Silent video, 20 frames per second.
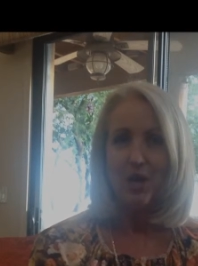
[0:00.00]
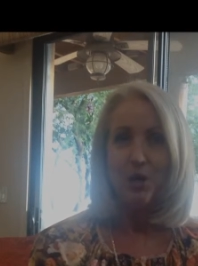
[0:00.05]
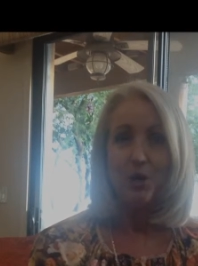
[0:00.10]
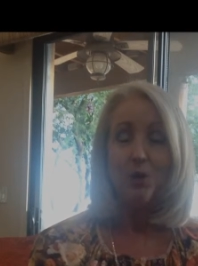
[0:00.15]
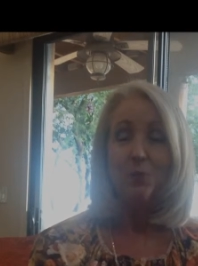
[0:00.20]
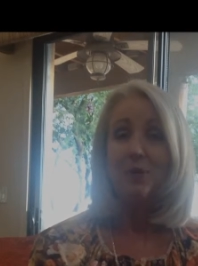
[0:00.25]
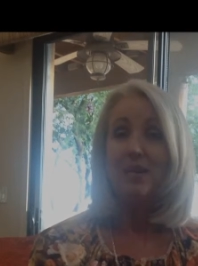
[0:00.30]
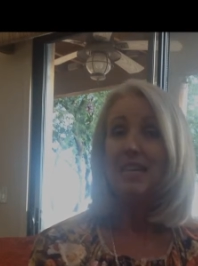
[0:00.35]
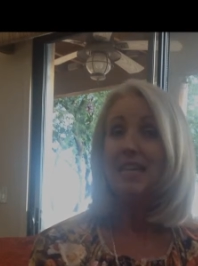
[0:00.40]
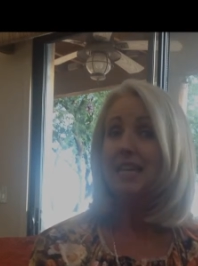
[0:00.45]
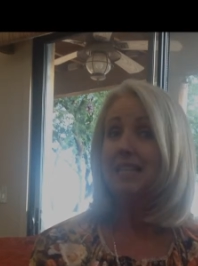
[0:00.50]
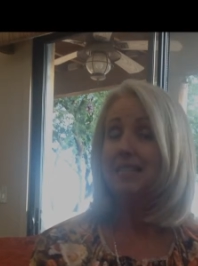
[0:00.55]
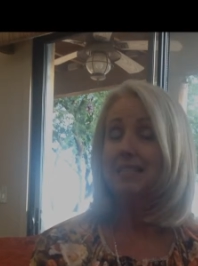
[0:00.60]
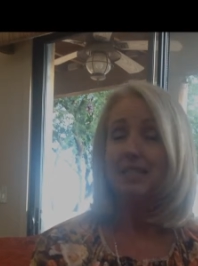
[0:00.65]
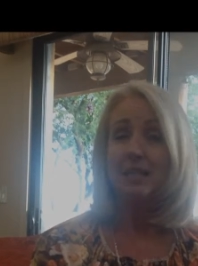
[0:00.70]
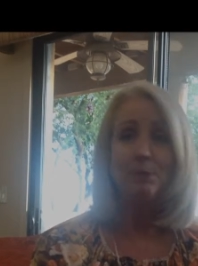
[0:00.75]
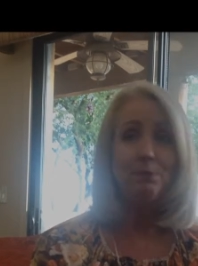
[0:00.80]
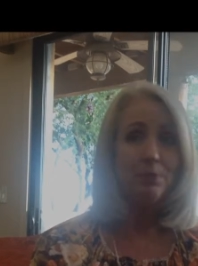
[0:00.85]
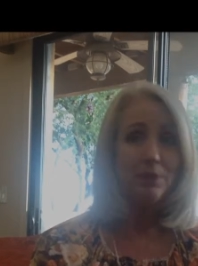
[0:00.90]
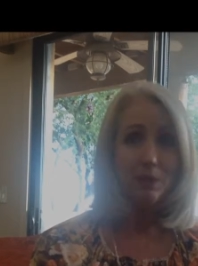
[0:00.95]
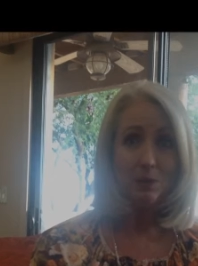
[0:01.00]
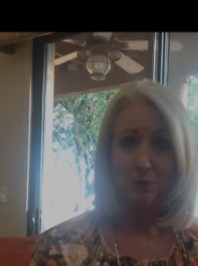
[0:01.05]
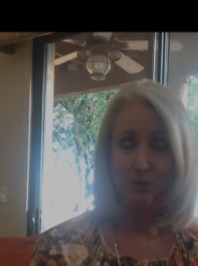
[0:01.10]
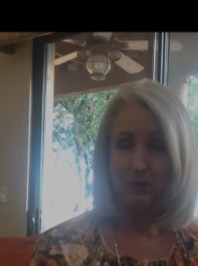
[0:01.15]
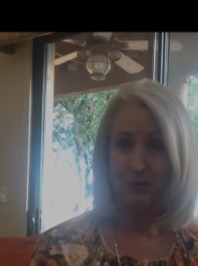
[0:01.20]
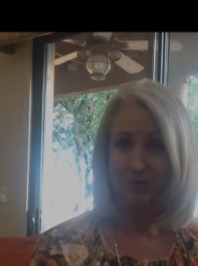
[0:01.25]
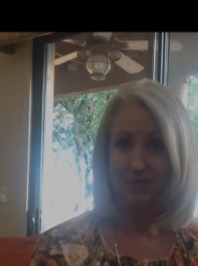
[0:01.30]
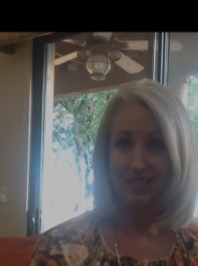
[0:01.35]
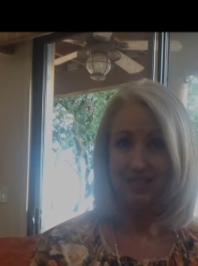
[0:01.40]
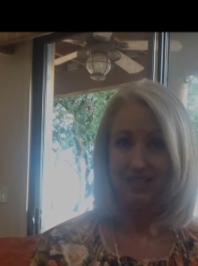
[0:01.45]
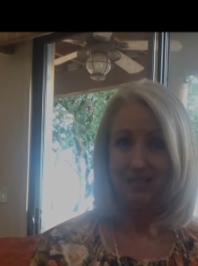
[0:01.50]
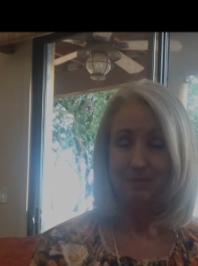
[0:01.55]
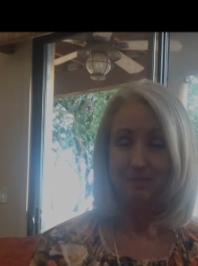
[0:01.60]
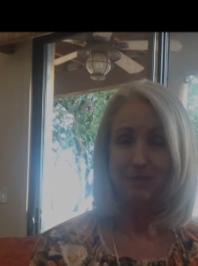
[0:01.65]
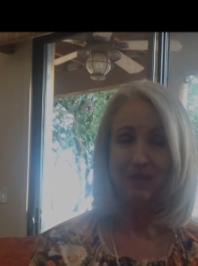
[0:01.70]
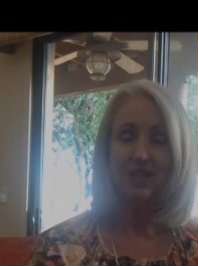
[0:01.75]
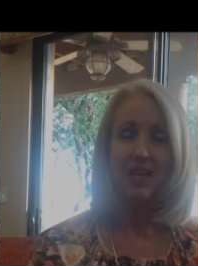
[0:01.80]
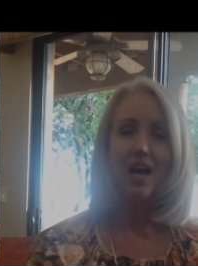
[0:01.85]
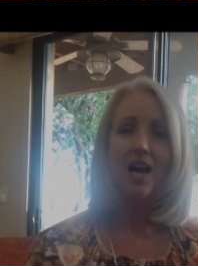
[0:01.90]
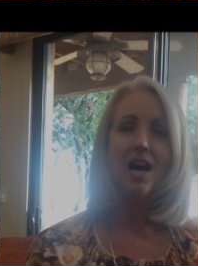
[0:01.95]
whom he had deeply wounded
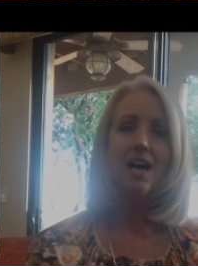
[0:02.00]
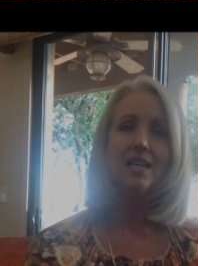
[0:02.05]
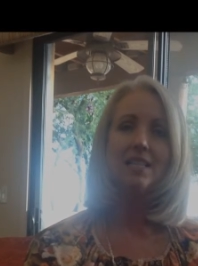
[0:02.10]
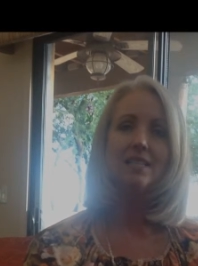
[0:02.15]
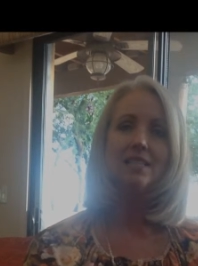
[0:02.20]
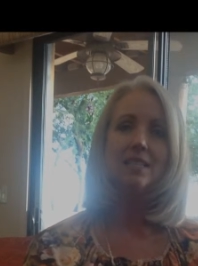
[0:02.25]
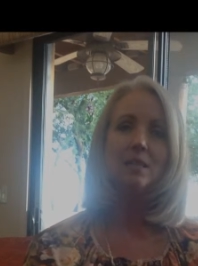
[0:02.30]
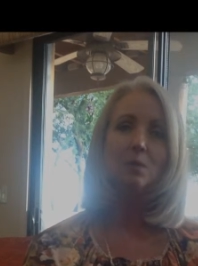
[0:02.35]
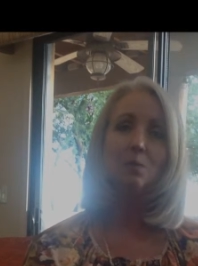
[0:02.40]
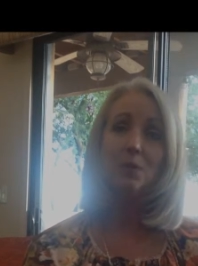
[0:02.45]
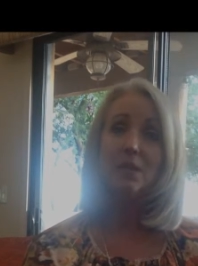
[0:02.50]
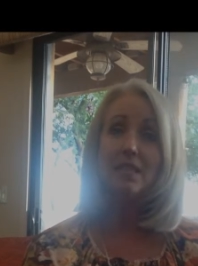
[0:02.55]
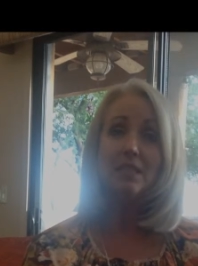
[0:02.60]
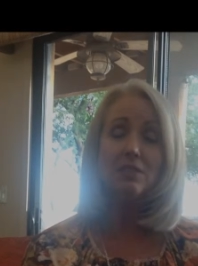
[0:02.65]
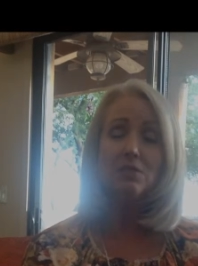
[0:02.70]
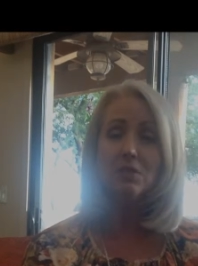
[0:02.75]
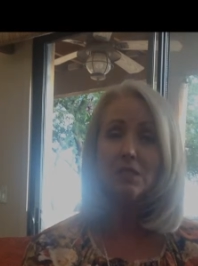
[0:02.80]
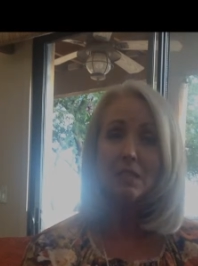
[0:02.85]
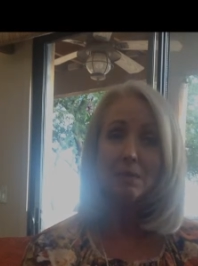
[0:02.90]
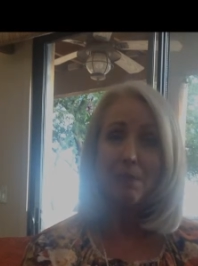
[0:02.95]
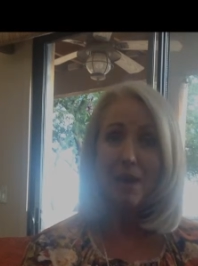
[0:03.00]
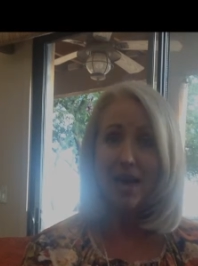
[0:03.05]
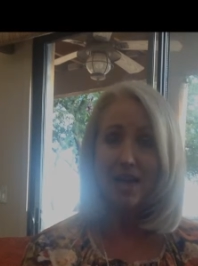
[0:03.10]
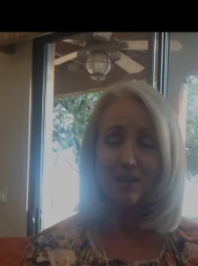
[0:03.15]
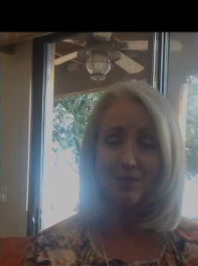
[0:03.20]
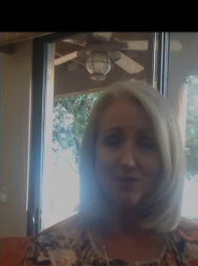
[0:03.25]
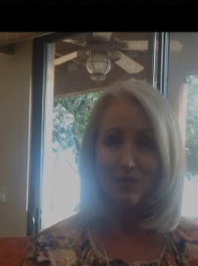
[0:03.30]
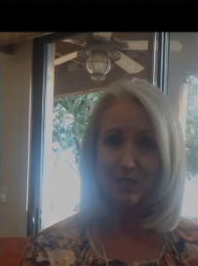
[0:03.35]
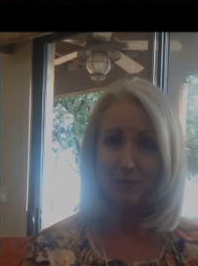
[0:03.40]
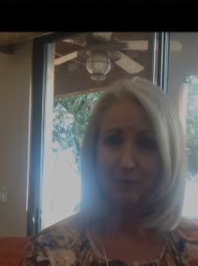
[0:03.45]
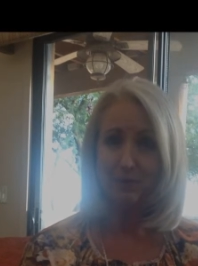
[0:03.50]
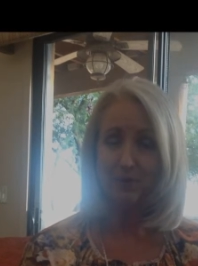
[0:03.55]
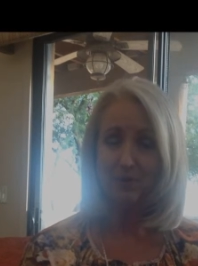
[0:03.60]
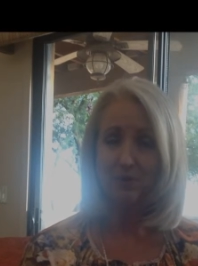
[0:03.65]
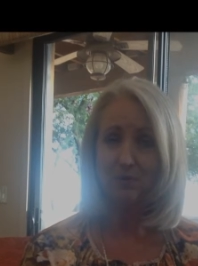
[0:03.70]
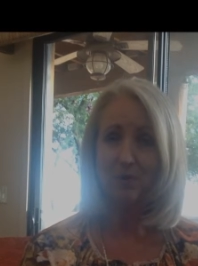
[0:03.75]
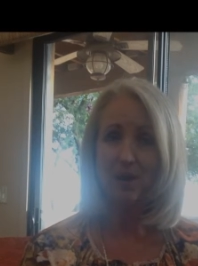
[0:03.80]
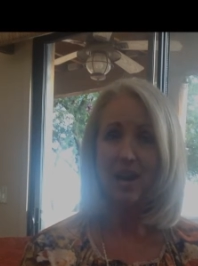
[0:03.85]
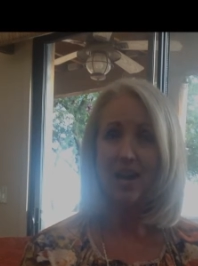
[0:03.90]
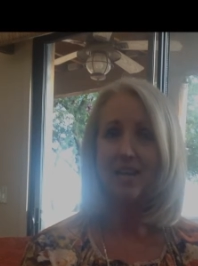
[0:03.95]
because he weaseled him out of his
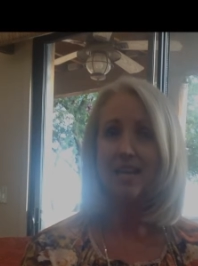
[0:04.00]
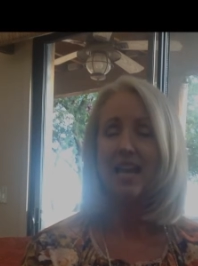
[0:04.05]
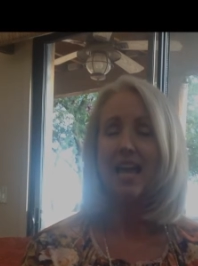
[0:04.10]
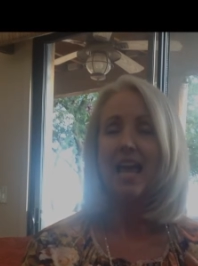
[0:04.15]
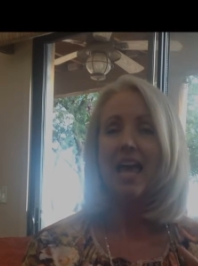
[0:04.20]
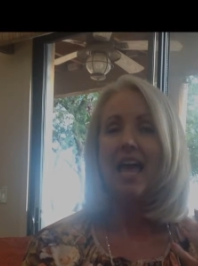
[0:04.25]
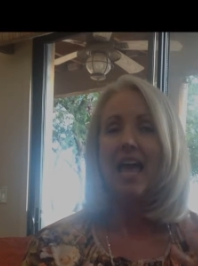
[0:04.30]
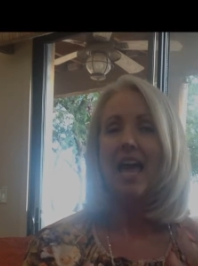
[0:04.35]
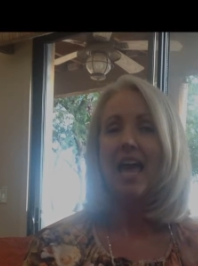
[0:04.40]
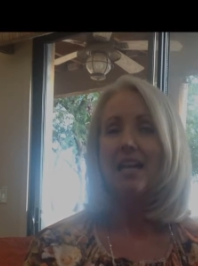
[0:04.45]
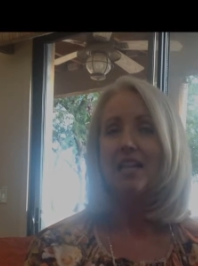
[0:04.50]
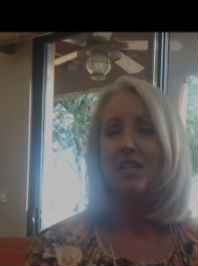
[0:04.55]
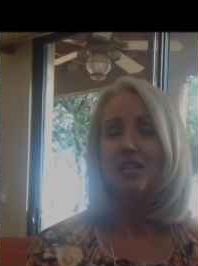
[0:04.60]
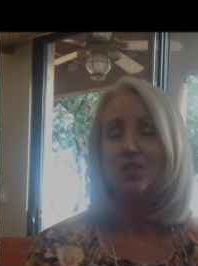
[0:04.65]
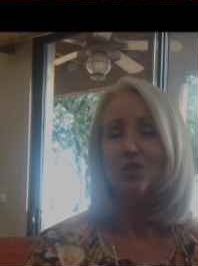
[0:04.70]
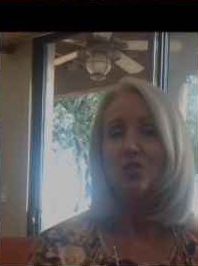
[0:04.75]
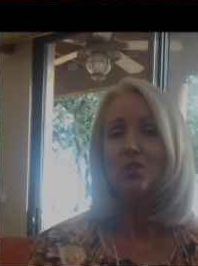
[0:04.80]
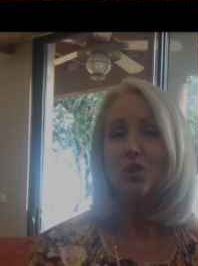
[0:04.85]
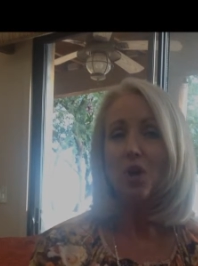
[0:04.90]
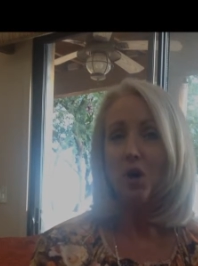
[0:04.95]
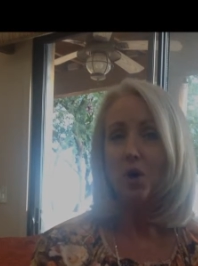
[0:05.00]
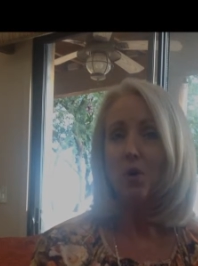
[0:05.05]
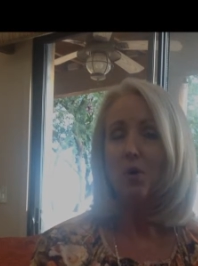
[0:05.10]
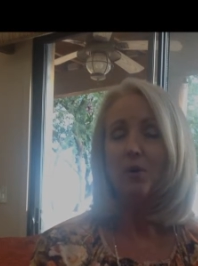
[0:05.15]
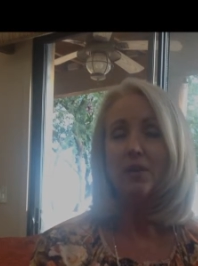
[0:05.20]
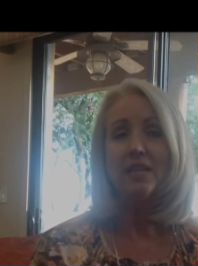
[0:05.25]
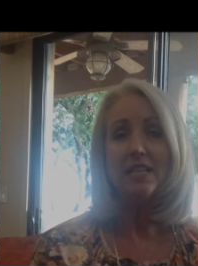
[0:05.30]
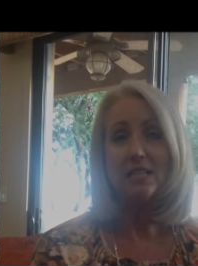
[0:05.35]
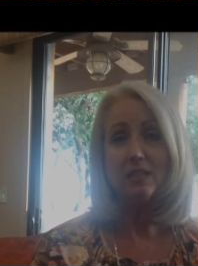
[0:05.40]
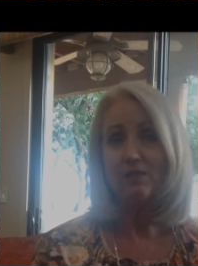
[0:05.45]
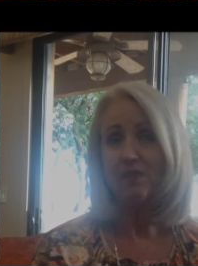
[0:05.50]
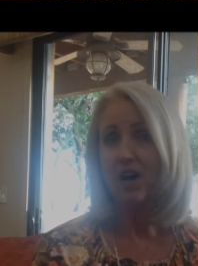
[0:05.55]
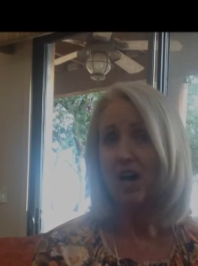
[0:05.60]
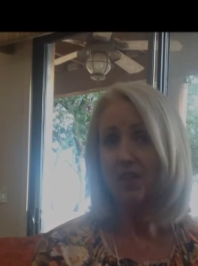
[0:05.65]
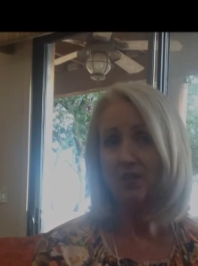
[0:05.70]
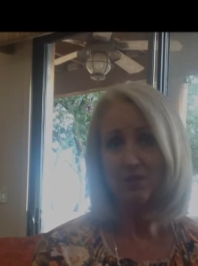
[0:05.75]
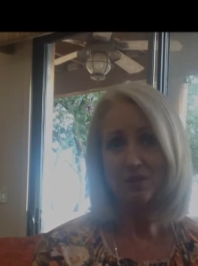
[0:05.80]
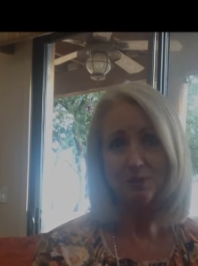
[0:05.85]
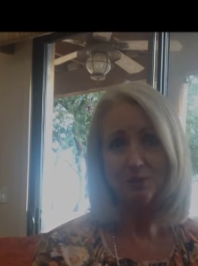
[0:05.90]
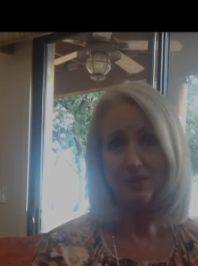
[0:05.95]
birthright and he stole his
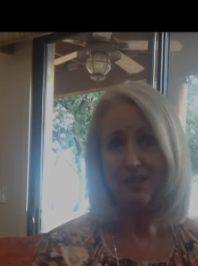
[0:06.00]
father's